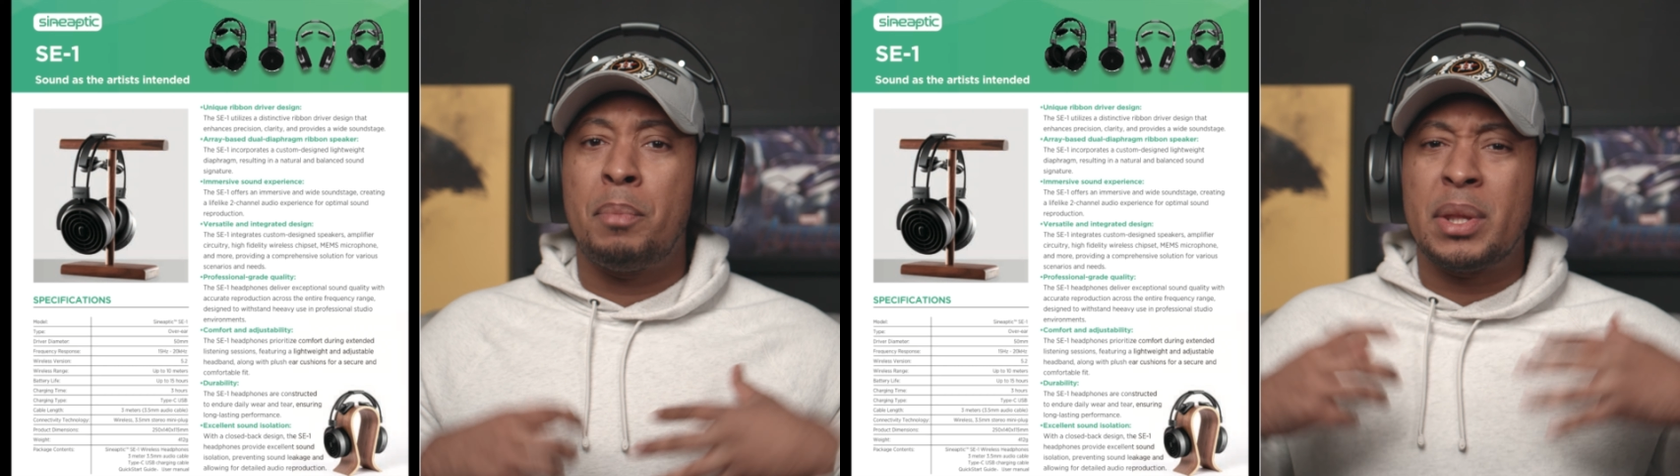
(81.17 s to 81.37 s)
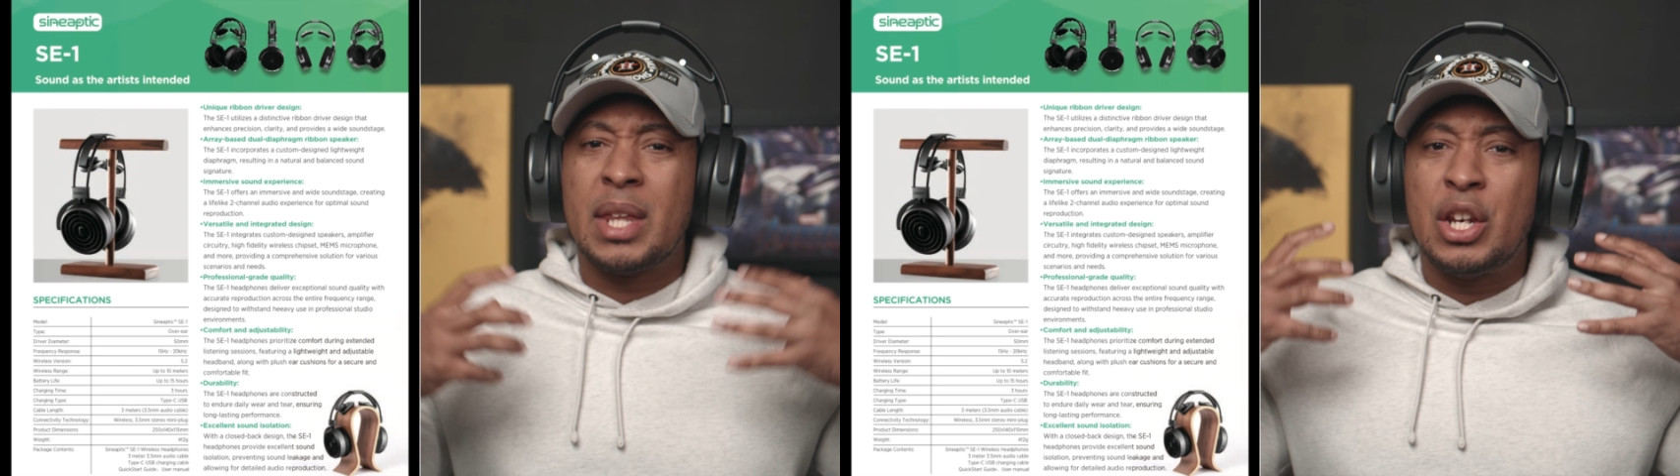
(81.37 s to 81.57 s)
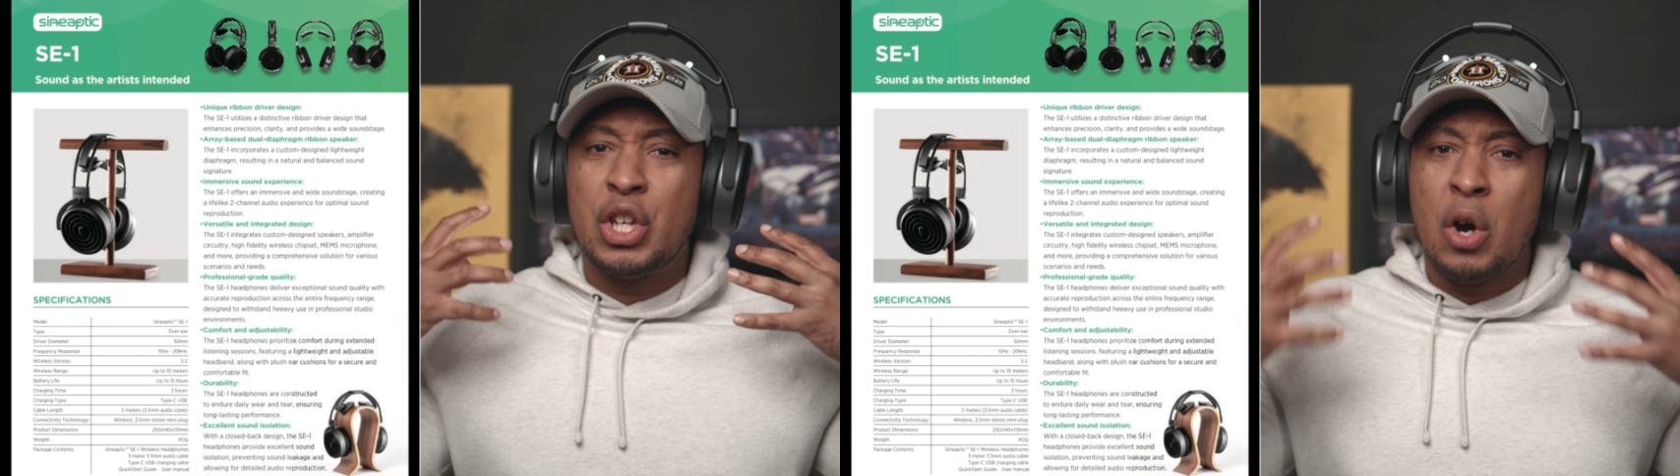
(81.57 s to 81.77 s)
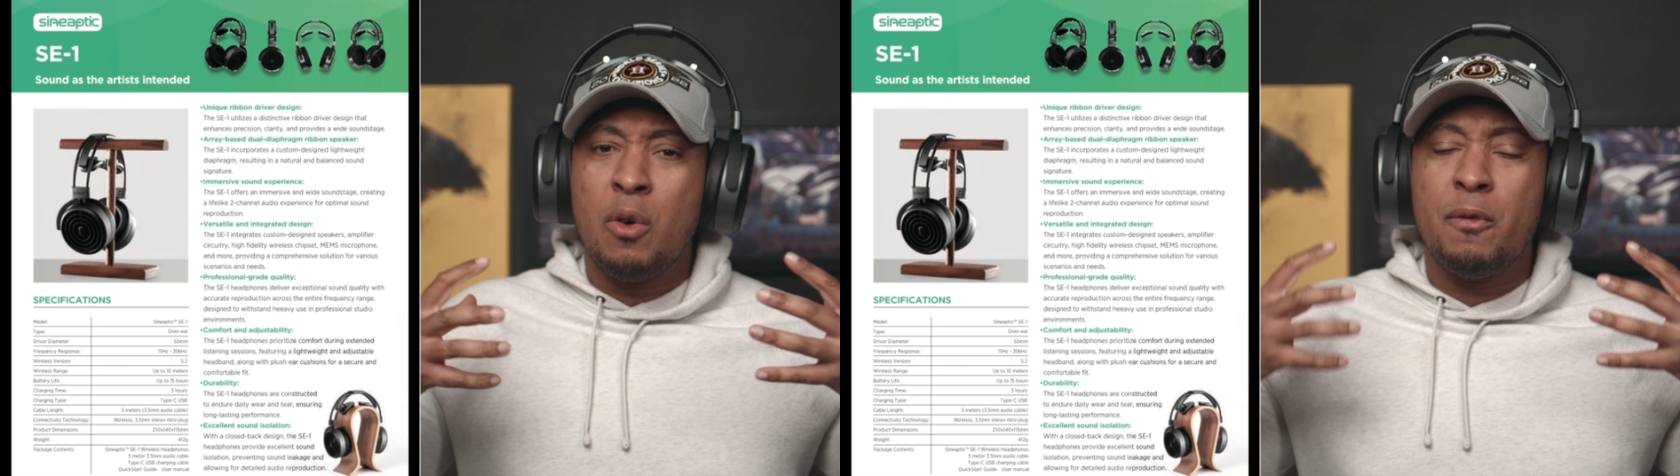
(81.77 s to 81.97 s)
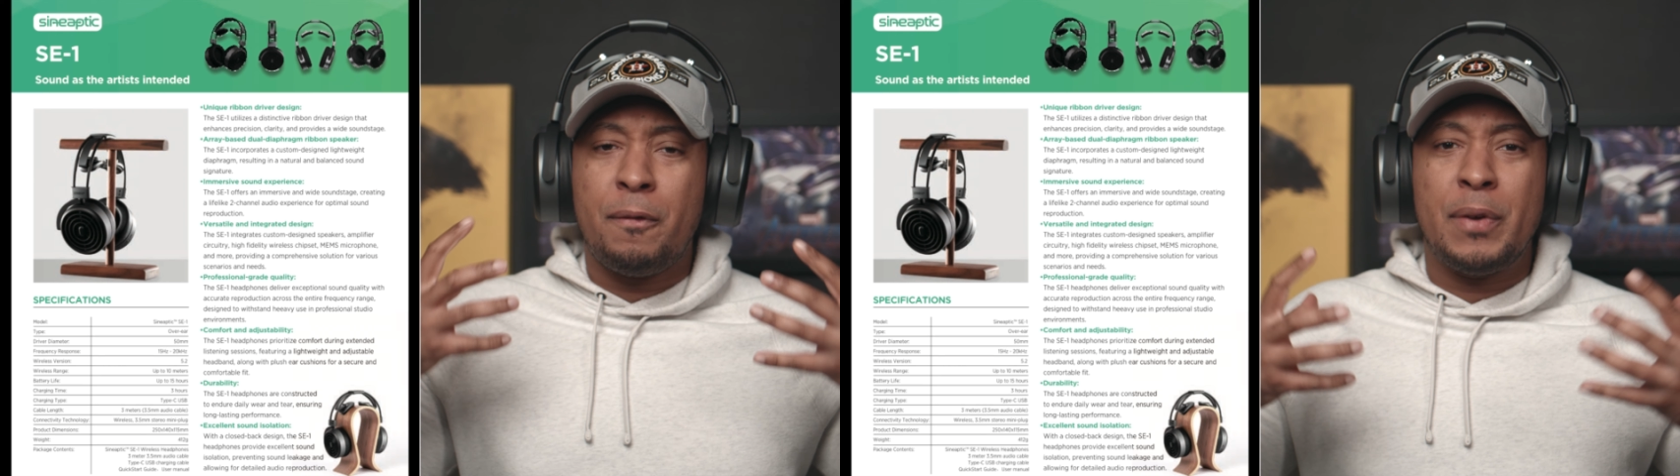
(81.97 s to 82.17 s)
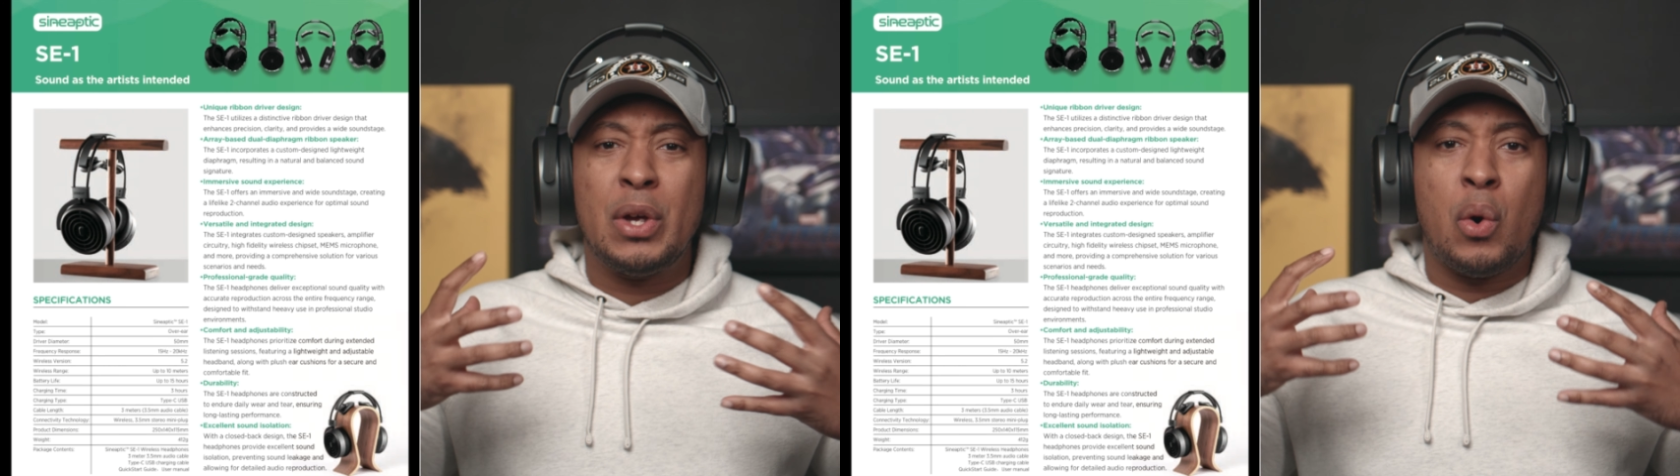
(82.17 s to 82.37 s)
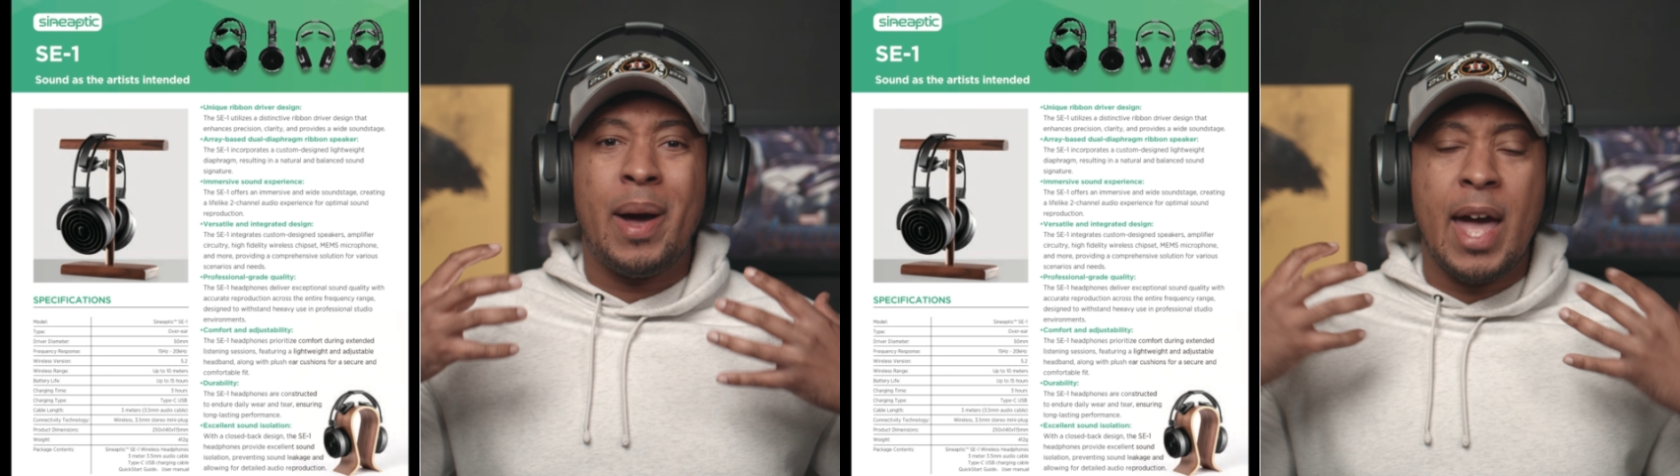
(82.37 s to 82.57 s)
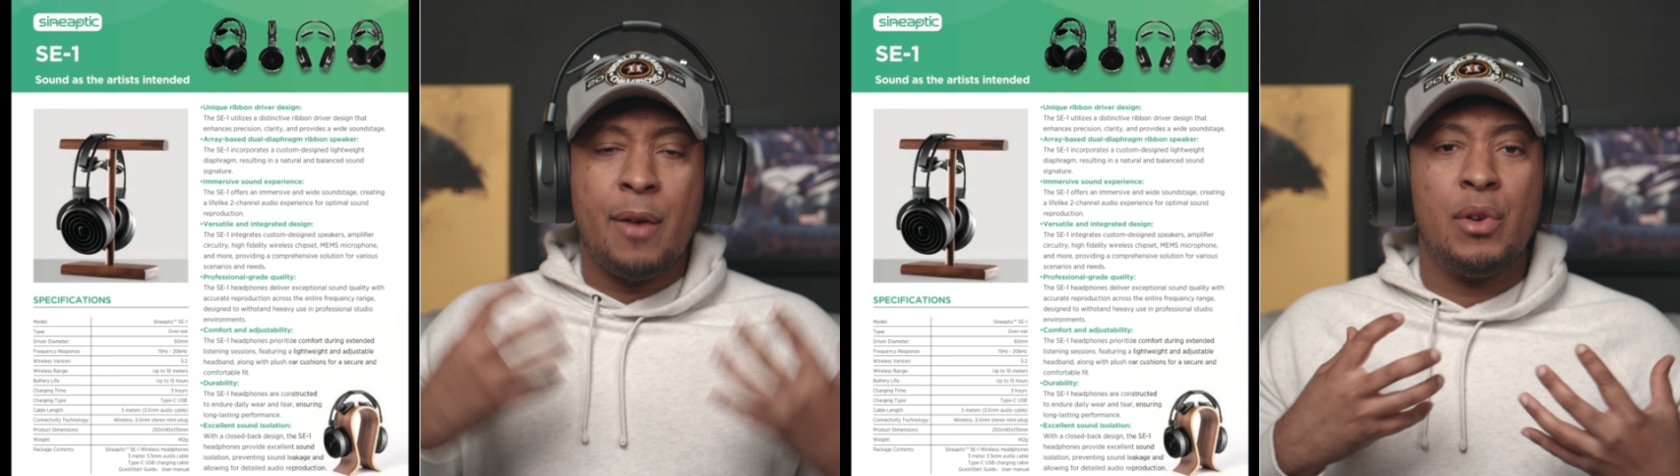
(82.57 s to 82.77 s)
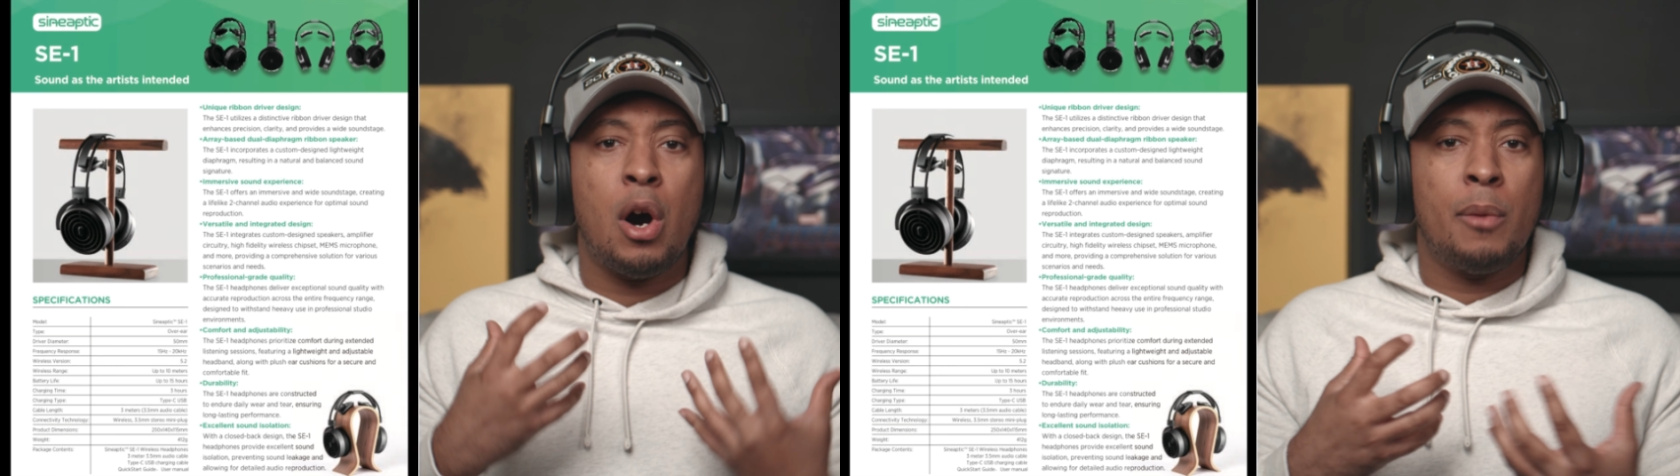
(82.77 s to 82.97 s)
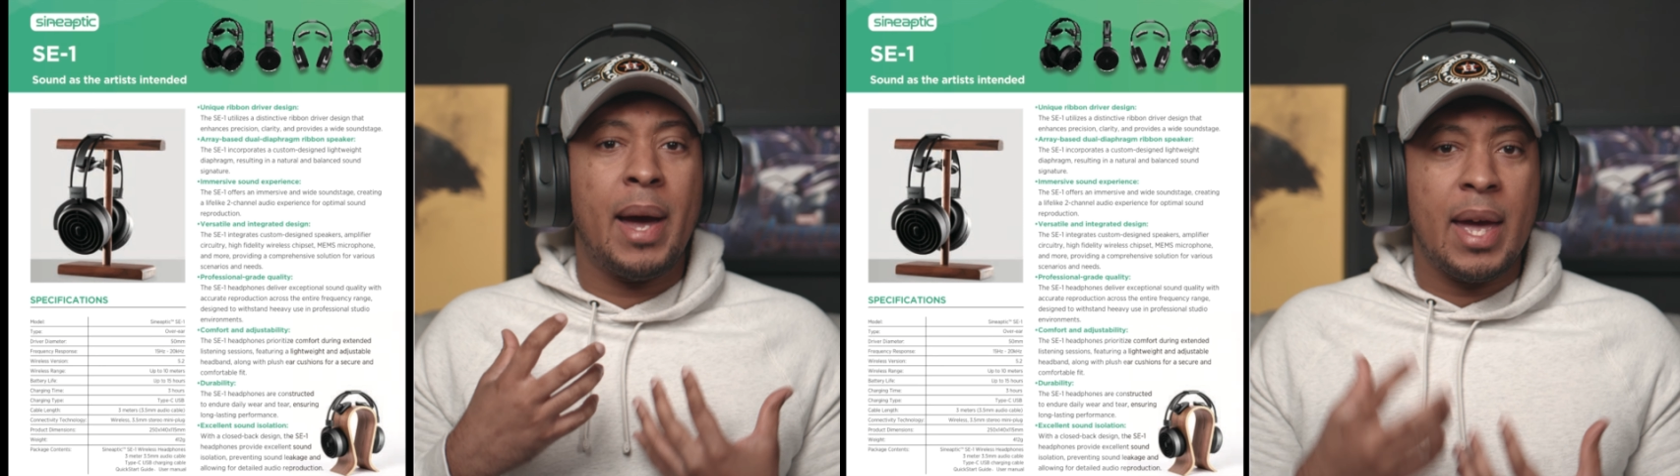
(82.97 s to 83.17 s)
but they don't feel
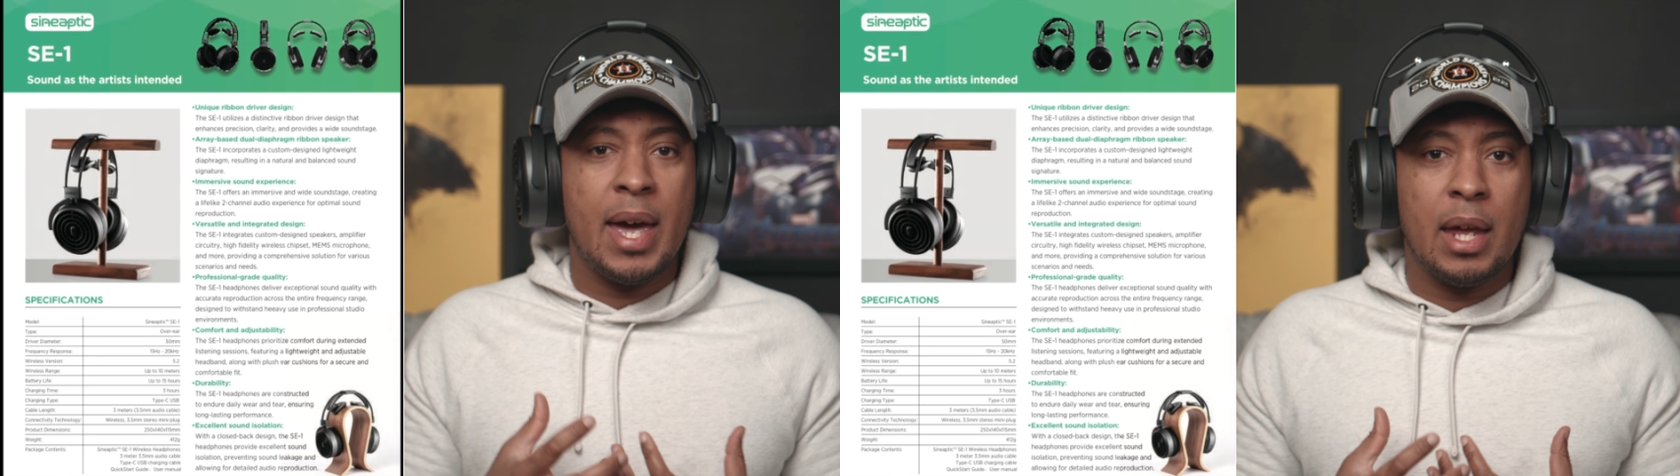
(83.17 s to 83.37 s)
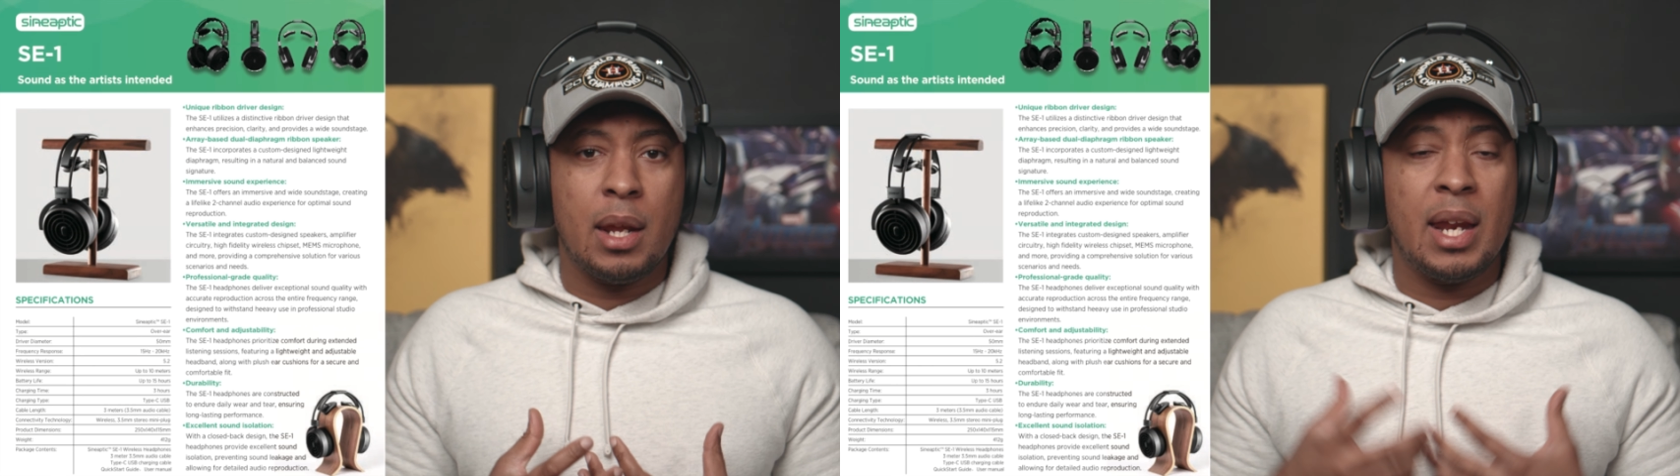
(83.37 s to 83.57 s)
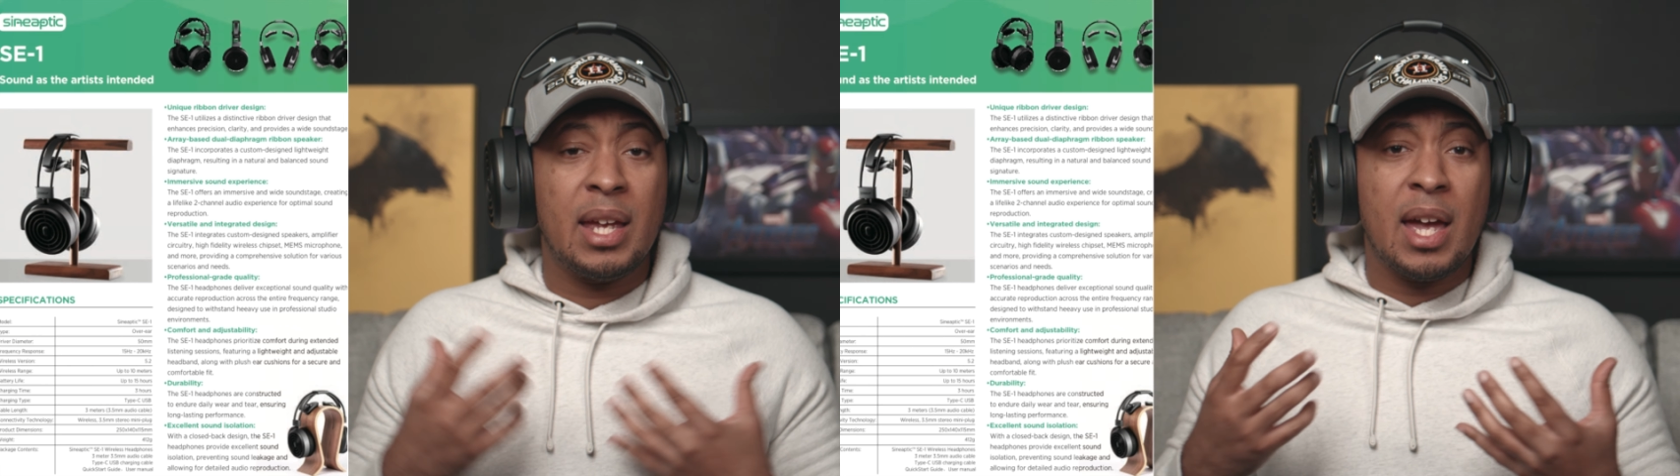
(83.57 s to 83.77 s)
heavy on my head. And